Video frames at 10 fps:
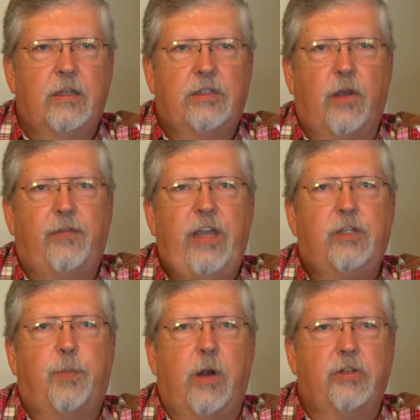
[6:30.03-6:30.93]
So if
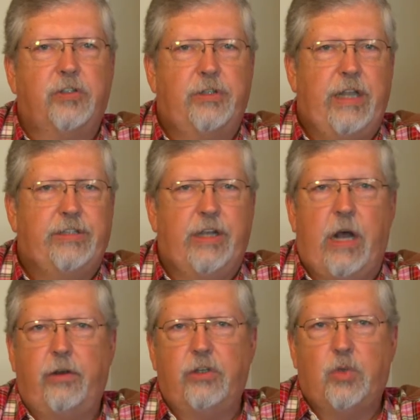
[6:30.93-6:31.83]
each person needs
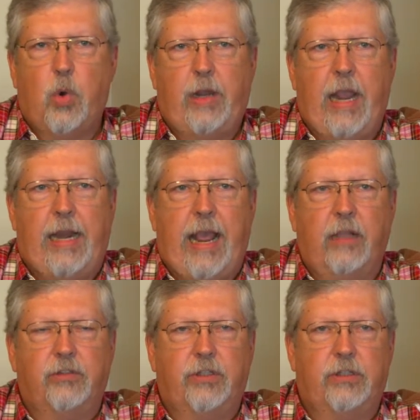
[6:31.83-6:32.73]
128
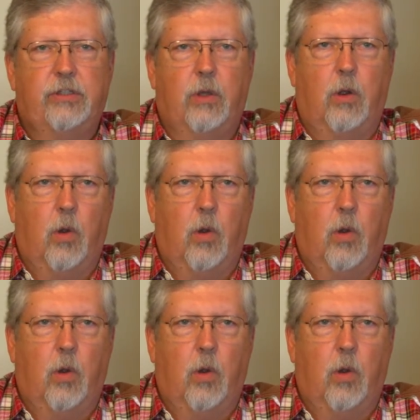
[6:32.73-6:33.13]
ounces,